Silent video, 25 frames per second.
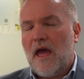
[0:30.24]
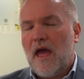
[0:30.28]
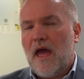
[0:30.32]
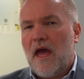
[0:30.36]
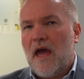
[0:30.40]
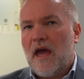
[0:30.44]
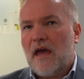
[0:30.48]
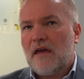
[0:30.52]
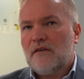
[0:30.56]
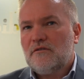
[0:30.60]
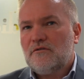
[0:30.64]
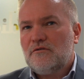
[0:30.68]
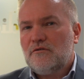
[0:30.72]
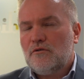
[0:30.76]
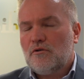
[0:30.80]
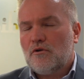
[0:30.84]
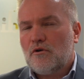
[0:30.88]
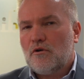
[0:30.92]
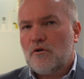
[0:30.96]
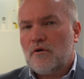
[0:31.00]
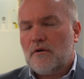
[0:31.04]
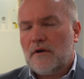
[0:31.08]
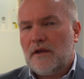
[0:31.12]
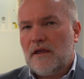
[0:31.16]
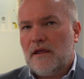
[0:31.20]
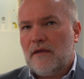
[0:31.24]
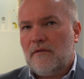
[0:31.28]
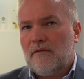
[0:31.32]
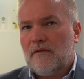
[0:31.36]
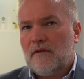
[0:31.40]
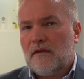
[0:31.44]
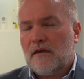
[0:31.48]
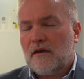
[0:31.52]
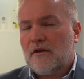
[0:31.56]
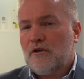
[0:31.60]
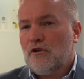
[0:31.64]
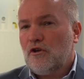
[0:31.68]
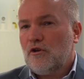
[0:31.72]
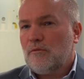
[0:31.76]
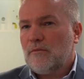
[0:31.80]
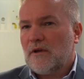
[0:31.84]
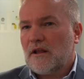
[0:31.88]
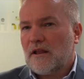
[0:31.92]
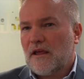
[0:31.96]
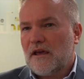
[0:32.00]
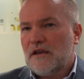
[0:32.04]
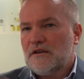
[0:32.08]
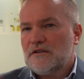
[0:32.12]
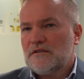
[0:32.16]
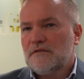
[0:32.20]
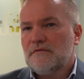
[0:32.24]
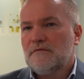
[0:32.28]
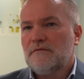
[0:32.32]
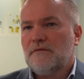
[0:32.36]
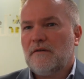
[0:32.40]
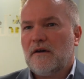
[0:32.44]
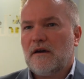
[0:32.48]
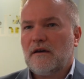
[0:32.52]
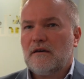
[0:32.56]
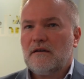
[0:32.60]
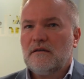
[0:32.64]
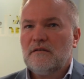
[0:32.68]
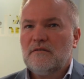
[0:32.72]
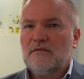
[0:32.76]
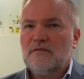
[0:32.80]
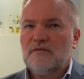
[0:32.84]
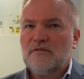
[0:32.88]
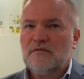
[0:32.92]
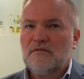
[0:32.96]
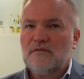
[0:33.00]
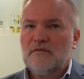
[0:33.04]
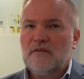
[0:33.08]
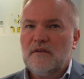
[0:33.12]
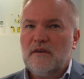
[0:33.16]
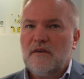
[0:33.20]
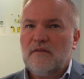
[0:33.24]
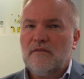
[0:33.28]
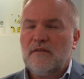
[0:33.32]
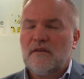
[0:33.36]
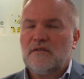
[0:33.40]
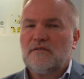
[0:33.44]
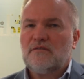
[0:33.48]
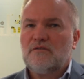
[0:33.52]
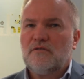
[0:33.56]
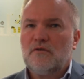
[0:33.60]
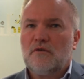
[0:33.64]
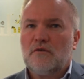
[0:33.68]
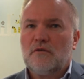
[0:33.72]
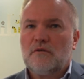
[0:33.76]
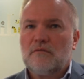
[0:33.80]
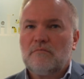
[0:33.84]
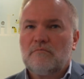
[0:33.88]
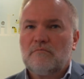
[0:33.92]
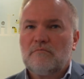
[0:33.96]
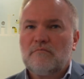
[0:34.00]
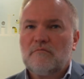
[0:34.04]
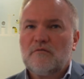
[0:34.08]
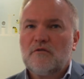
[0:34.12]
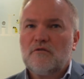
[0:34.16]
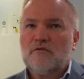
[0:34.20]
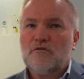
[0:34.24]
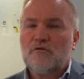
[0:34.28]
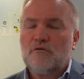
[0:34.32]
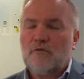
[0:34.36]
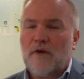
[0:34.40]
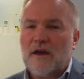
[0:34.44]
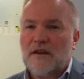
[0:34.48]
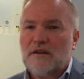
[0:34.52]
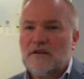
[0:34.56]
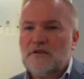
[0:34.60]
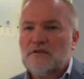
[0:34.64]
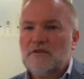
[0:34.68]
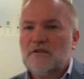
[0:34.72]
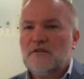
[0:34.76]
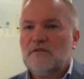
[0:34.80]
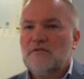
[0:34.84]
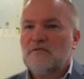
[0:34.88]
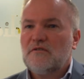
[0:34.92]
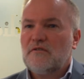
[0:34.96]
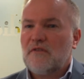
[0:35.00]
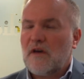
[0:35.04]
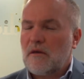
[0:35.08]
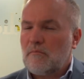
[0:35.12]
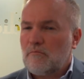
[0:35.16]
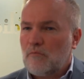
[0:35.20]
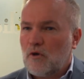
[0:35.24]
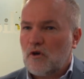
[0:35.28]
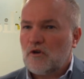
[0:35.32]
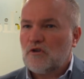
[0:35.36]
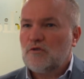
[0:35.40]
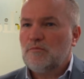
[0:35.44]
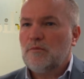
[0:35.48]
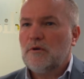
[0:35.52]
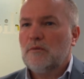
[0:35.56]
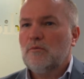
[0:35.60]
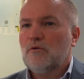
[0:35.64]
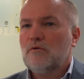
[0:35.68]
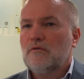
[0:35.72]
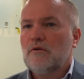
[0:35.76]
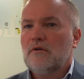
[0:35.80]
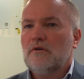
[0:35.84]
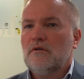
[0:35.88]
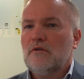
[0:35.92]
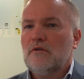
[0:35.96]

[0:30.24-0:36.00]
As you're in the accumulation phase, there's certain strategies that most people could